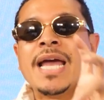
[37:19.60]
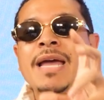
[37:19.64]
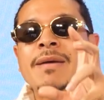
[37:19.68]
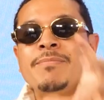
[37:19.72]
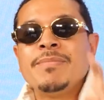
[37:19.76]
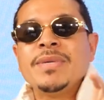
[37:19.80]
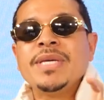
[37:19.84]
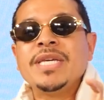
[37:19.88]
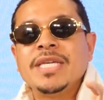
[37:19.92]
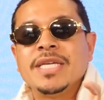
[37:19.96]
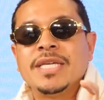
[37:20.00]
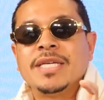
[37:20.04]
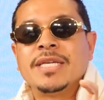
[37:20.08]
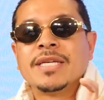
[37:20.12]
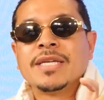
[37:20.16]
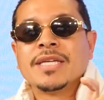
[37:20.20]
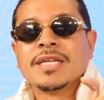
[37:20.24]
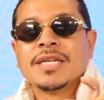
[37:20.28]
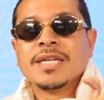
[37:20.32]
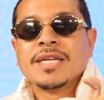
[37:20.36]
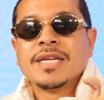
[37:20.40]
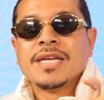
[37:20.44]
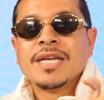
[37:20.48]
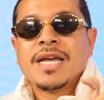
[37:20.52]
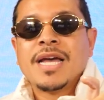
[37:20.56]
at me,
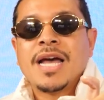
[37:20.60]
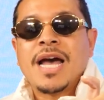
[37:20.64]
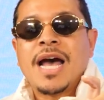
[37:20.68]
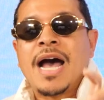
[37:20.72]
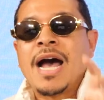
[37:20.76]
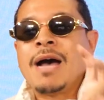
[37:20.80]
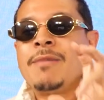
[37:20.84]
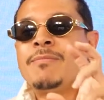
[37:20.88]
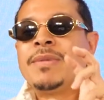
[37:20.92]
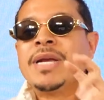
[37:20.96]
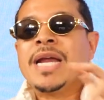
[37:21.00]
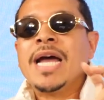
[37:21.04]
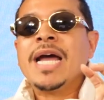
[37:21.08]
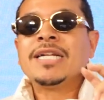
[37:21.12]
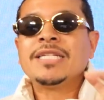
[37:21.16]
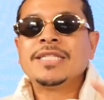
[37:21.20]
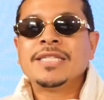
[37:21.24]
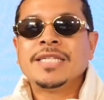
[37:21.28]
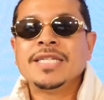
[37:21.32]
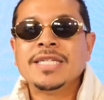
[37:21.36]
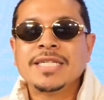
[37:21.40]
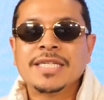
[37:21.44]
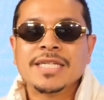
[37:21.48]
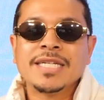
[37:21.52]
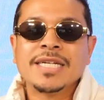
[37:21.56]
I'm not
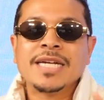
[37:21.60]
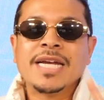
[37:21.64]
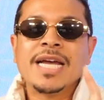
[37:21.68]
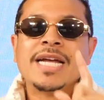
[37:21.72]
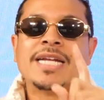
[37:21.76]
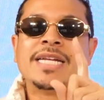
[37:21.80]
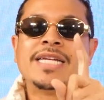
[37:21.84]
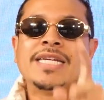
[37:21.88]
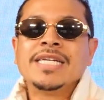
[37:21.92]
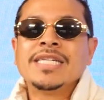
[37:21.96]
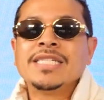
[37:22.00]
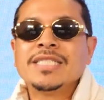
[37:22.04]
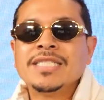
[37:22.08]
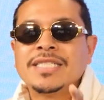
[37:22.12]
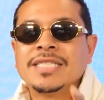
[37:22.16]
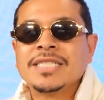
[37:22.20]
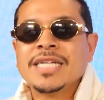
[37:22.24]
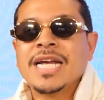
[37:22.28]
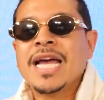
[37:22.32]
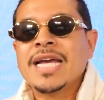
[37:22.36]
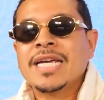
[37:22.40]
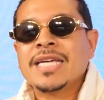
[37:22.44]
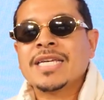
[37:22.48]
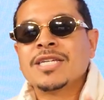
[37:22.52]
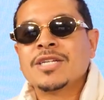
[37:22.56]
thinking that his
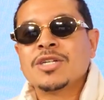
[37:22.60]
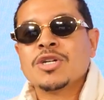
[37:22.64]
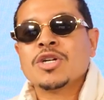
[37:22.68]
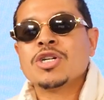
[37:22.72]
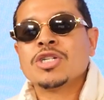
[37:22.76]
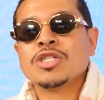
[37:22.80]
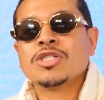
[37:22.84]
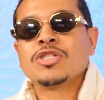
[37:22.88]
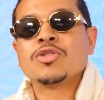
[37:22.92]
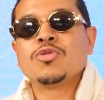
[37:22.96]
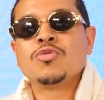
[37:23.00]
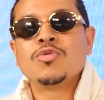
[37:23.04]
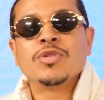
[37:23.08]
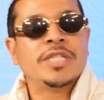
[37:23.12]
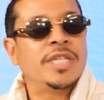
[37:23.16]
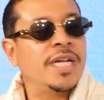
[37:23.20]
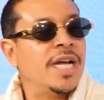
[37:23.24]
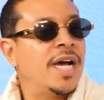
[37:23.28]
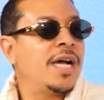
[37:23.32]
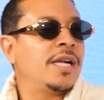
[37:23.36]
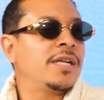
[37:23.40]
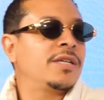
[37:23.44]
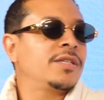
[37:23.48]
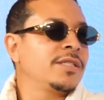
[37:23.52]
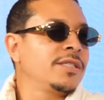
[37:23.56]
jacket costs $20.